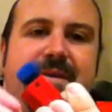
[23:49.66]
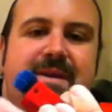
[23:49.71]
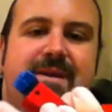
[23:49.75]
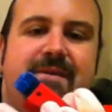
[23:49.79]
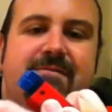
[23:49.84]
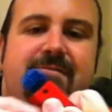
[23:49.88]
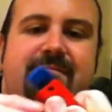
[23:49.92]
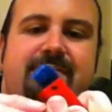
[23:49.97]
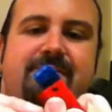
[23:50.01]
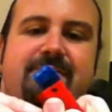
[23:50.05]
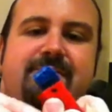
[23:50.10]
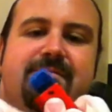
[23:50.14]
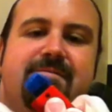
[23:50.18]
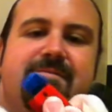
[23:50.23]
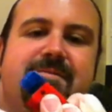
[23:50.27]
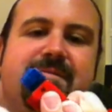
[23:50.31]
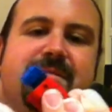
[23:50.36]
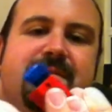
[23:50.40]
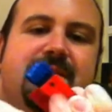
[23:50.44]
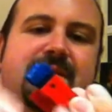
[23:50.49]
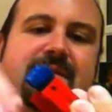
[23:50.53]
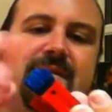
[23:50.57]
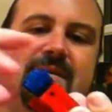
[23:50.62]
we go.
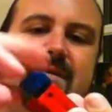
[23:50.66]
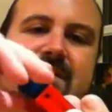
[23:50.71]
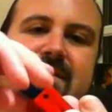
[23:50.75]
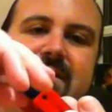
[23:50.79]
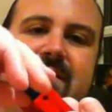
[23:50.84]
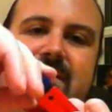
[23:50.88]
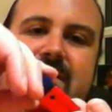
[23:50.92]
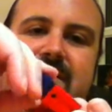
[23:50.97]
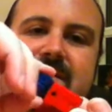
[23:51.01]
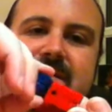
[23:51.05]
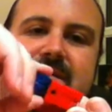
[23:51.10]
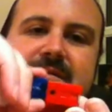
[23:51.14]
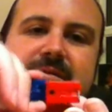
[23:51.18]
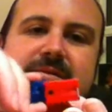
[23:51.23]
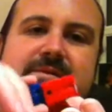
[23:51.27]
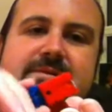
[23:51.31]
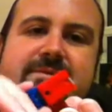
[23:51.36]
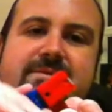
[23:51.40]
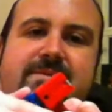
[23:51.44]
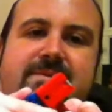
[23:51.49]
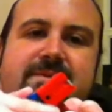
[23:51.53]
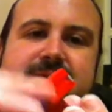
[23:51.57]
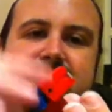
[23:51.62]
So,
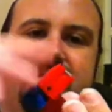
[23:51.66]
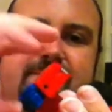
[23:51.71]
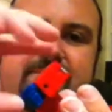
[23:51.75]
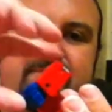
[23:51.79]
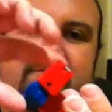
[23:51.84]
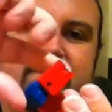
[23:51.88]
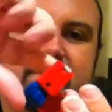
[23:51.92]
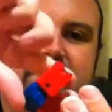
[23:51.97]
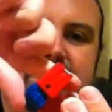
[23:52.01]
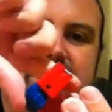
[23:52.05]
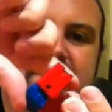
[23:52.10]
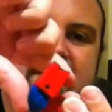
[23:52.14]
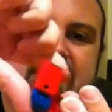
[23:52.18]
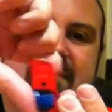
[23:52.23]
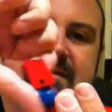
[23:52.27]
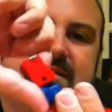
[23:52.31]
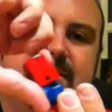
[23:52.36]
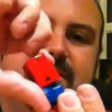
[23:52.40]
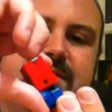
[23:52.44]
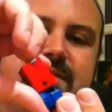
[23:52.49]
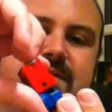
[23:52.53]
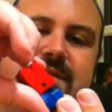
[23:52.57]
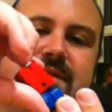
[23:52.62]
pull them down,
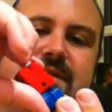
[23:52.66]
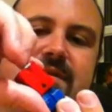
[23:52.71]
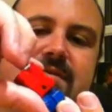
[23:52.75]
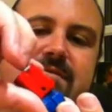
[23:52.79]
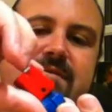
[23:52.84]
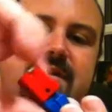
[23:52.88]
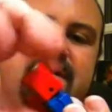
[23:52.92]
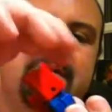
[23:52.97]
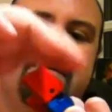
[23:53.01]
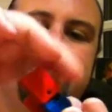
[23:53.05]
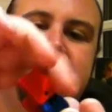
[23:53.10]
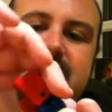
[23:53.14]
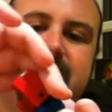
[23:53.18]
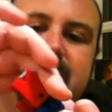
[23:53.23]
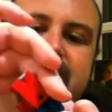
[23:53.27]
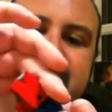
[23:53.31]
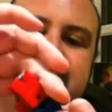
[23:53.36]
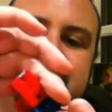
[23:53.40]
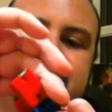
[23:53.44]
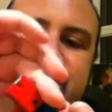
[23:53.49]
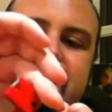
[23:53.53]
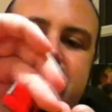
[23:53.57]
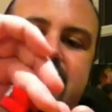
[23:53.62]
twist these around.
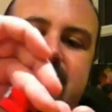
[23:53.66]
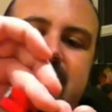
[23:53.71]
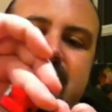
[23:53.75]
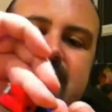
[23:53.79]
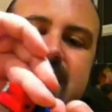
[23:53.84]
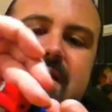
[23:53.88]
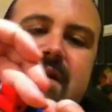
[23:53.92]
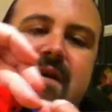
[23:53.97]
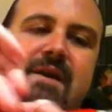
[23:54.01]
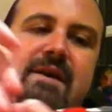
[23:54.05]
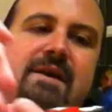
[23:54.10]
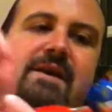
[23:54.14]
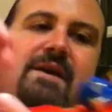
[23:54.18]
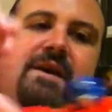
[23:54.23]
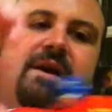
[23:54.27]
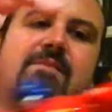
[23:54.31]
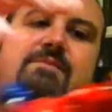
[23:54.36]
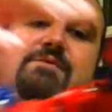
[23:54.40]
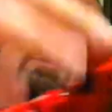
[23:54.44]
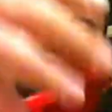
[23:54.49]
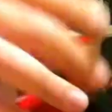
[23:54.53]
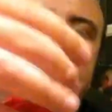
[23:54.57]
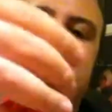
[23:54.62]

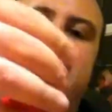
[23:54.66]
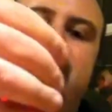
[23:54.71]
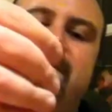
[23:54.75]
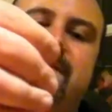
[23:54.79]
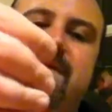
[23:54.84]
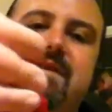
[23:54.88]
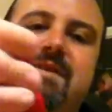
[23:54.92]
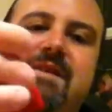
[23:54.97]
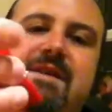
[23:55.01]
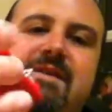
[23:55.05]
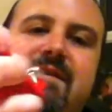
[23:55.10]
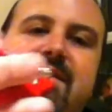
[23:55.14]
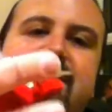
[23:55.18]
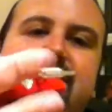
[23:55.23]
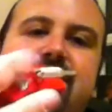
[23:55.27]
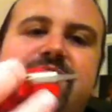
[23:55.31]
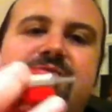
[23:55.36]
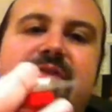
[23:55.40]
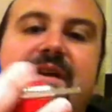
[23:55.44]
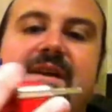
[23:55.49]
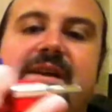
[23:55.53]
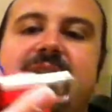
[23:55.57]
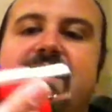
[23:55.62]
I'm sure you've probably seen this
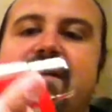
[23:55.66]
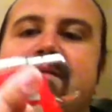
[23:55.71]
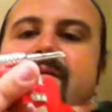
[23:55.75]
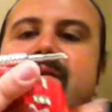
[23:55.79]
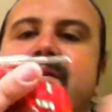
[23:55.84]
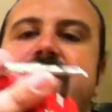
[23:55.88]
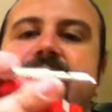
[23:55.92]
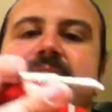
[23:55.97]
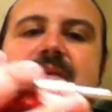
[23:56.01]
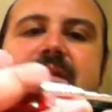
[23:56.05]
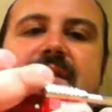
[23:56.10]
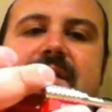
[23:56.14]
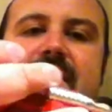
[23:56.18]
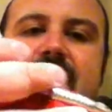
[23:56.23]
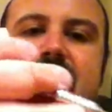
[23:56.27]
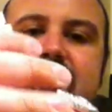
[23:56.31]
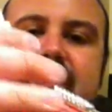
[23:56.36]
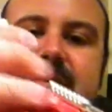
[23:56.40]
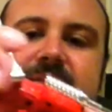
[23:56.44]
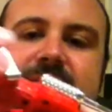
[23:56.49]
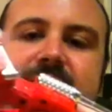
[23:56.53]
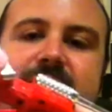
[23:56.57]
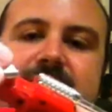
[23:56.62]
already anyway.
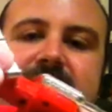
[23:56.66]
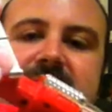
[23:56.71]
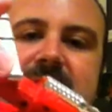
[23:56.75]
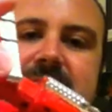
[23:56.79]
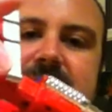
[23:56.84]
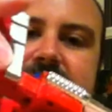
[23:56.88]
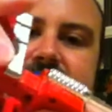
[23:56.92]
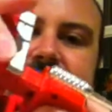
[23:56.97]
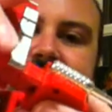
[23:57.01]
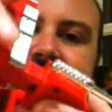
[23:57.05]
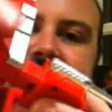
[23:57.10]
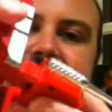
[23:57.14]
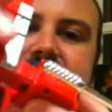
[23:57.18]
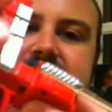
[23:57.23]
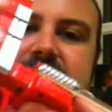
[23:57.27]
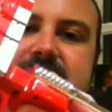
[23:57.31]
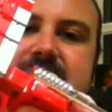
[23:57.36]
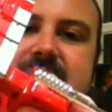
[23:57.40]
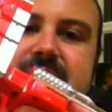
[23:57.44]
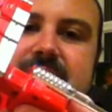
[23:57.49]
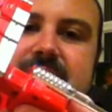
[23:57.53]
Then maybe get these